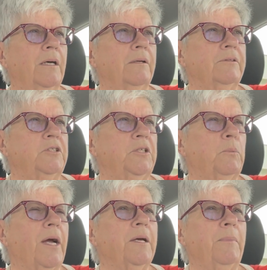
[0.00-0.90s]
She
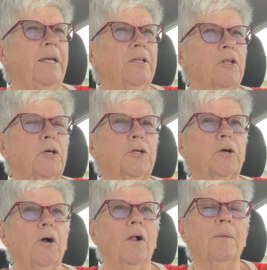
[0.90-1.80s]
recommended The Good
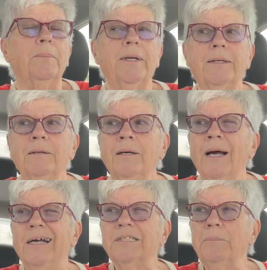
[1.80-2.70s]
Girl, but
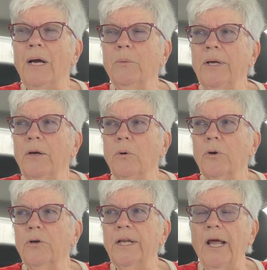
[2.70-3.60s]
somehow when I
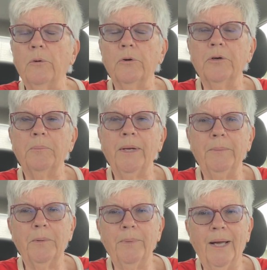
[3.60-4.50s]
ordered it, I ordered a
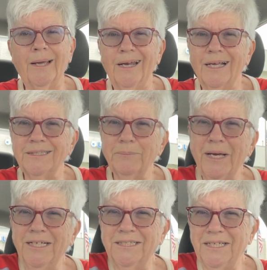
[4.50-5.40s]
paperback, and I guess I'm
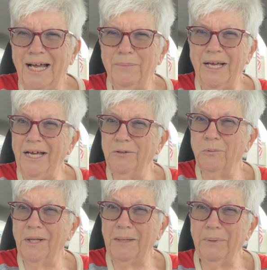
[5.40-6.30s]
kind of snobby. I
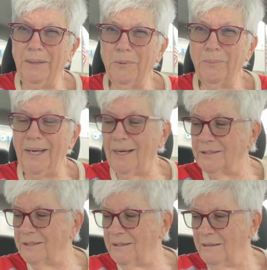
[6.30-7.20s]
don't like
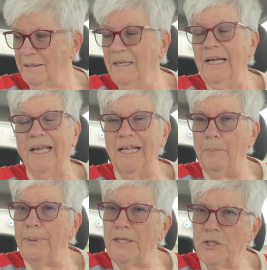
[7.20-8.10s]
paperbacks. In a
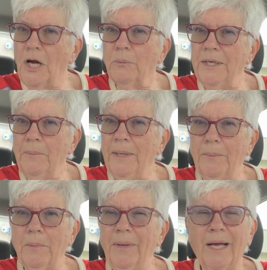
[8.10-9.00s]
pinch, I'll read a
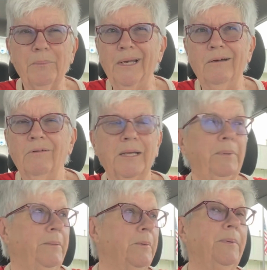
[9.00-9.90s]
paperback, but I don't like
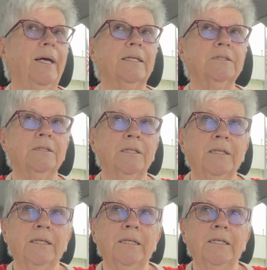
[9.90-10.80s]
paperbacks.
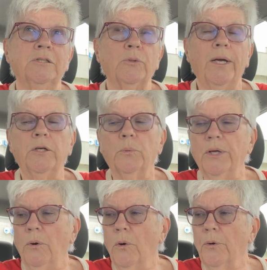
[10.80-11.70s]
So I had to
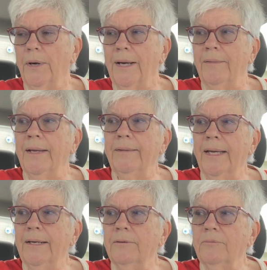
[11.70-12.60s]
reorder it, and then
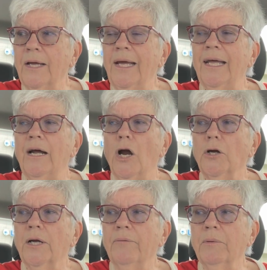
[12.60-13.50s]
they had a
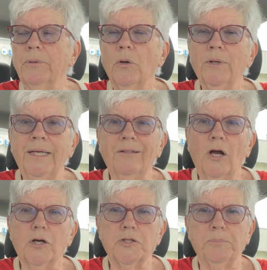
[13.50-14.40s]
hardcover, but only in
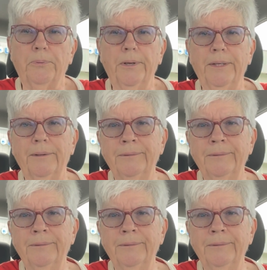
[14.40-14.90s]
large print.